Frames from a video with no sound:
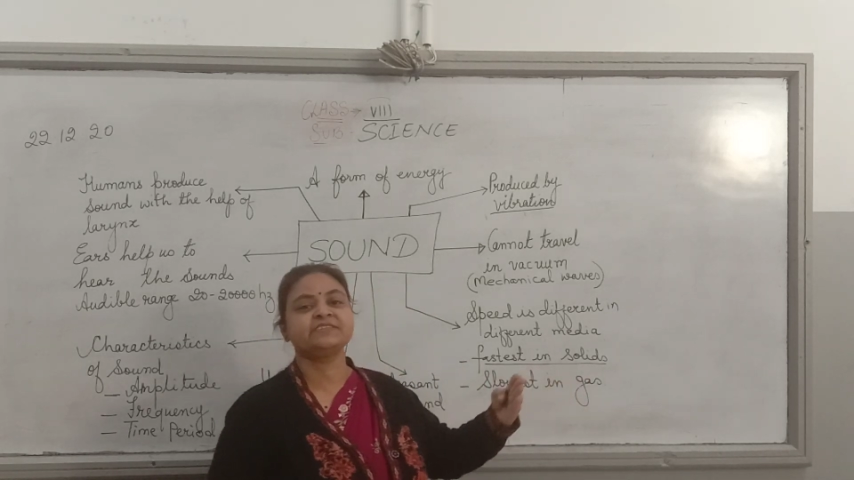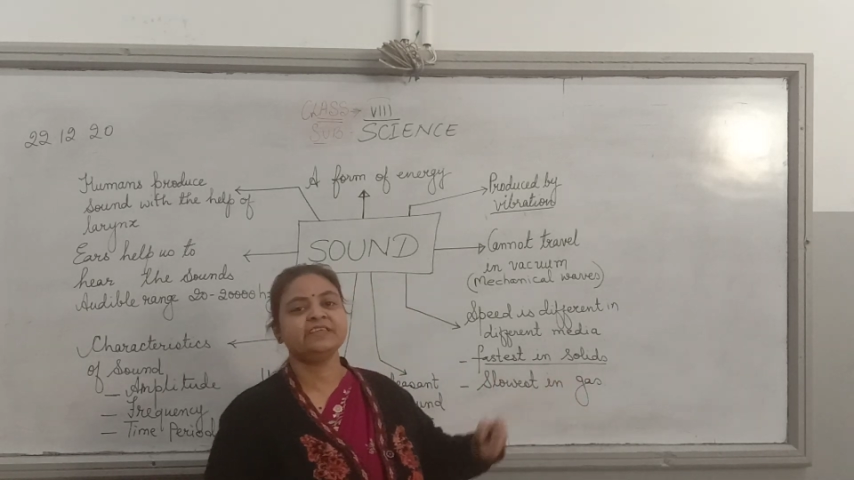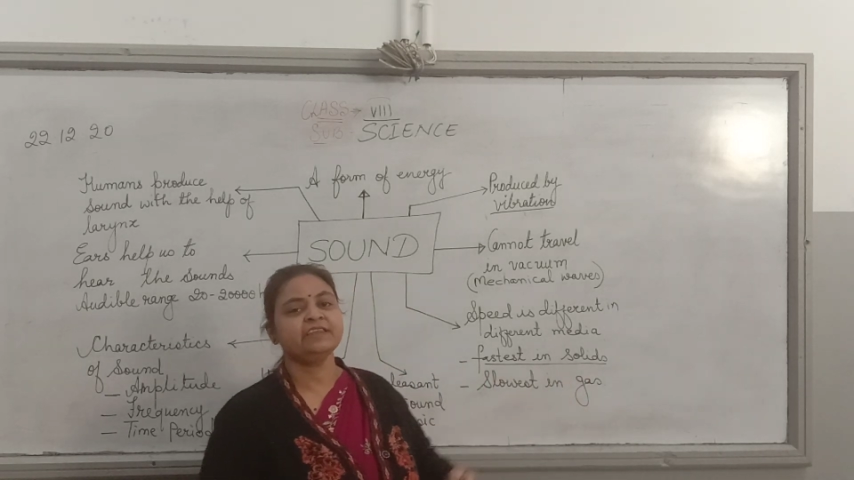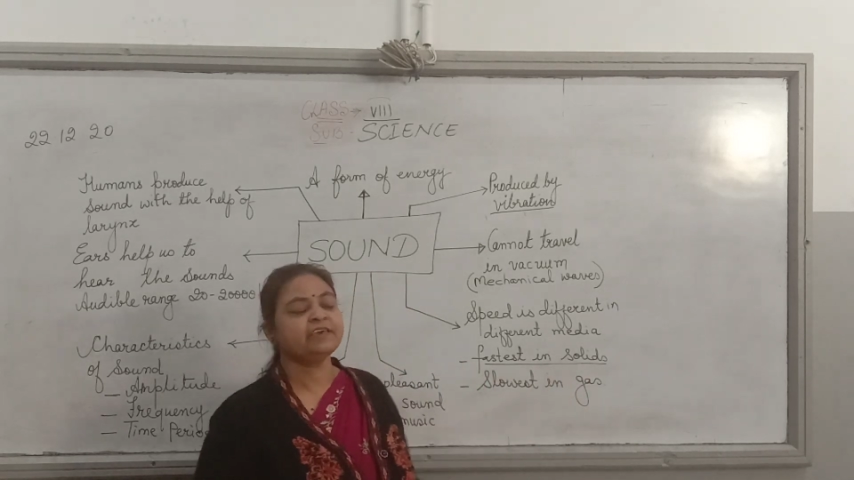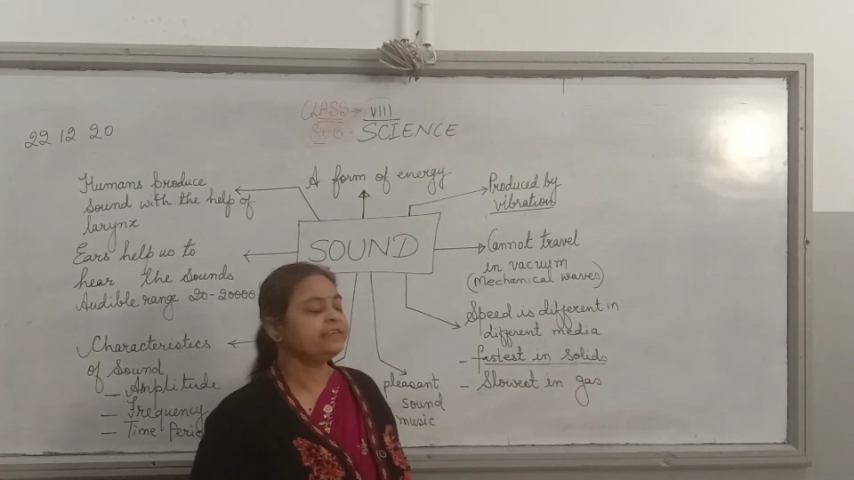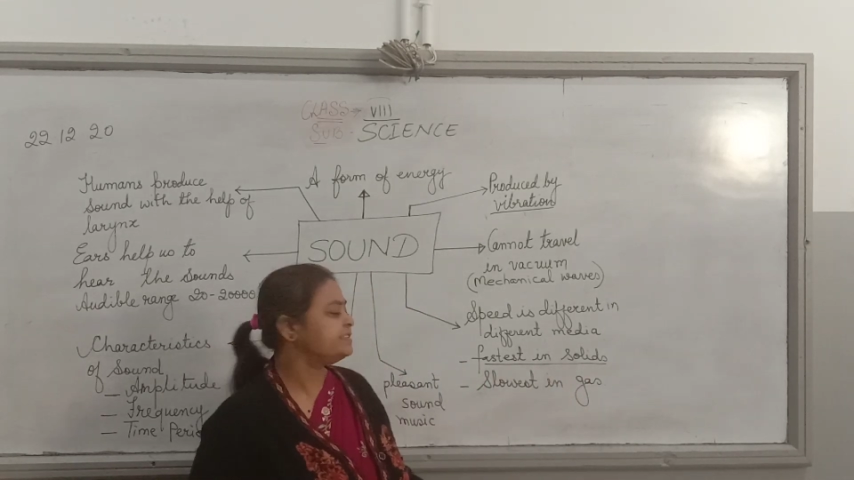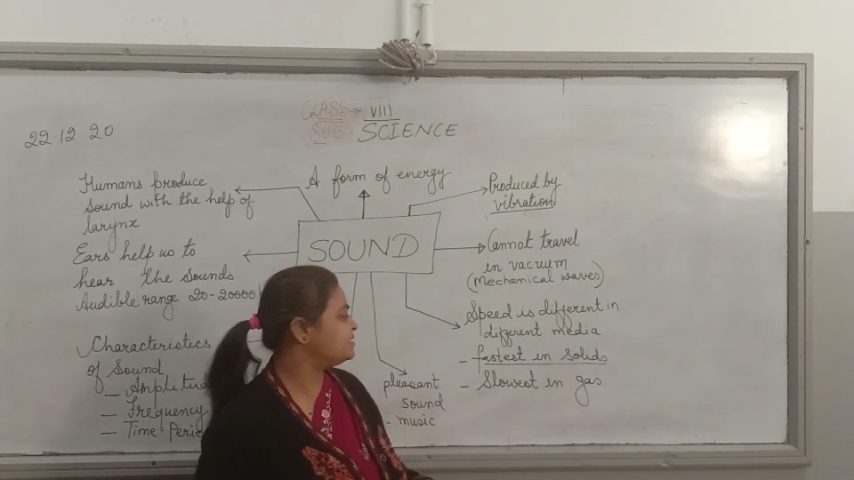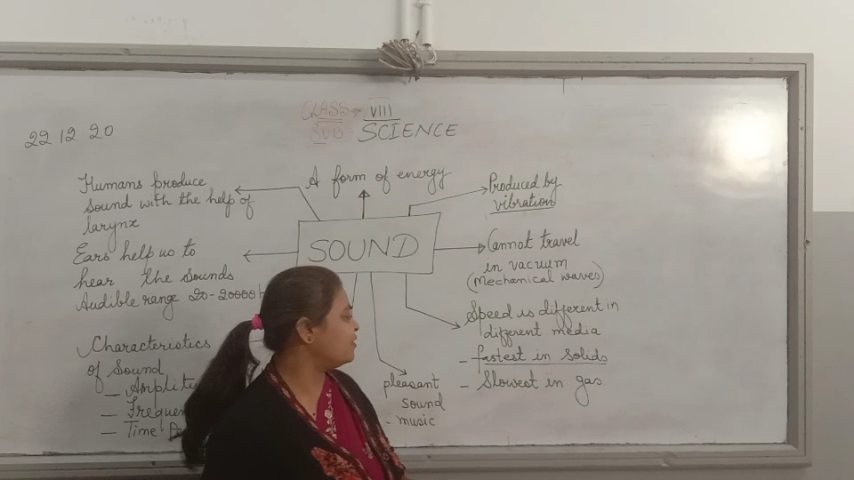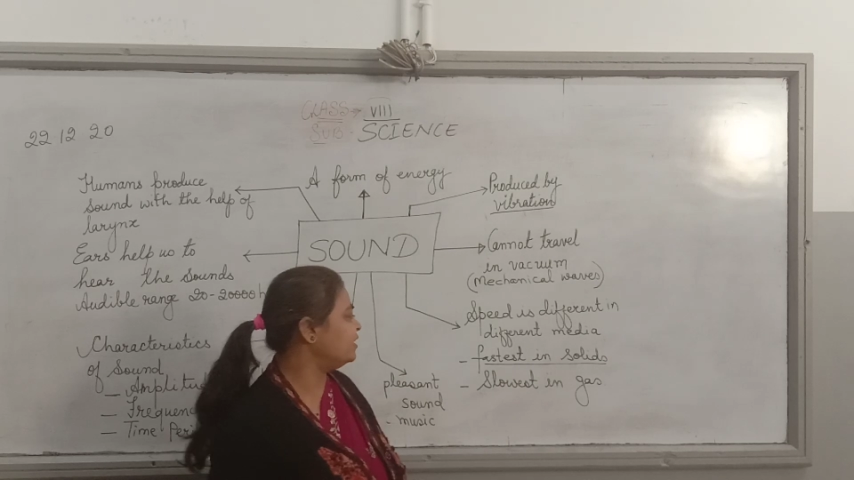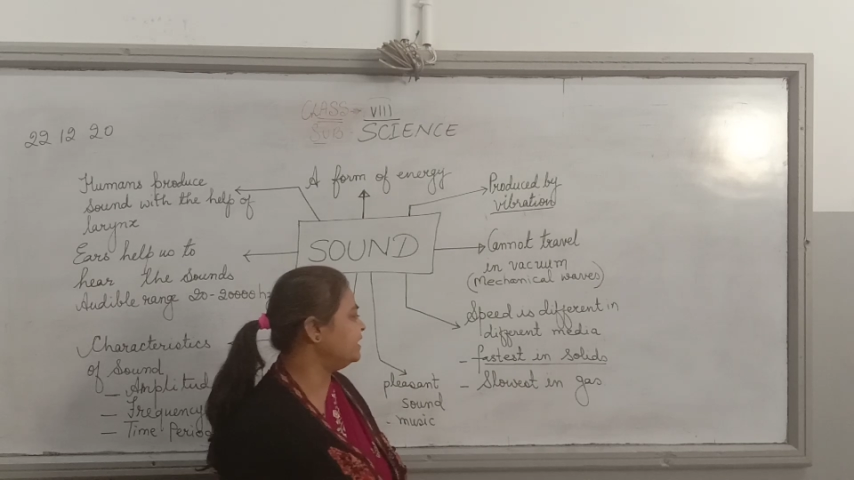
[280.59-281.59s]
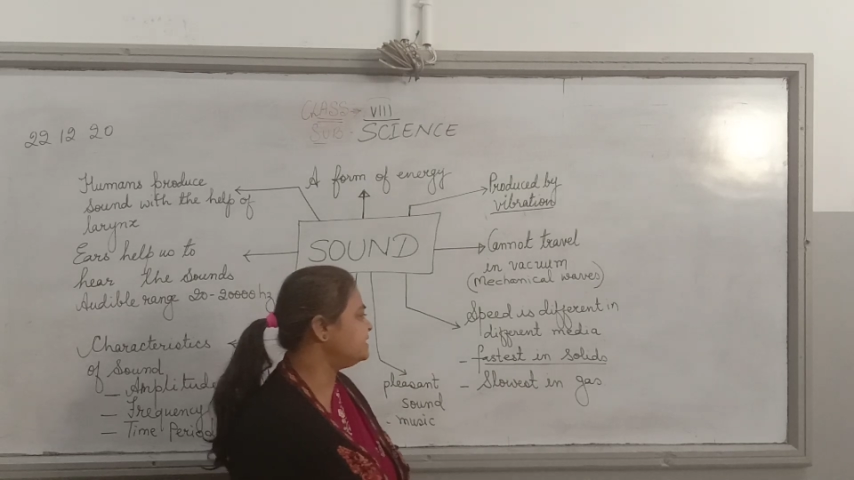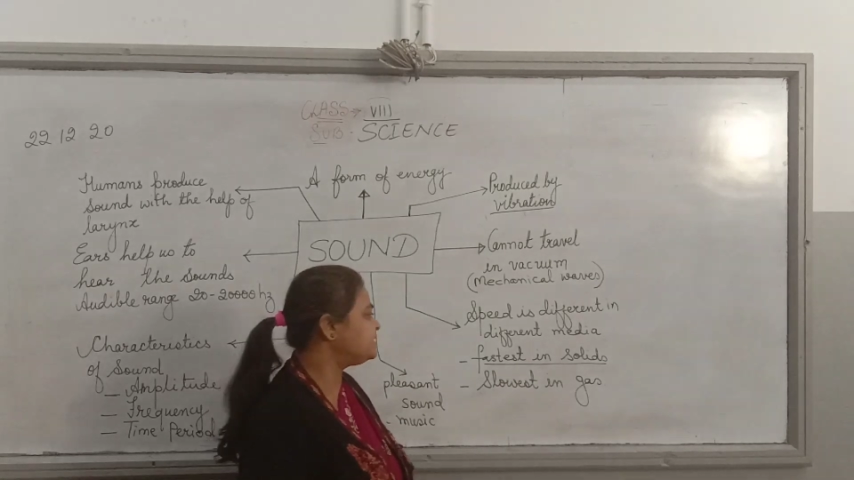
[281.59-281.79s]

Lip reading: in solids,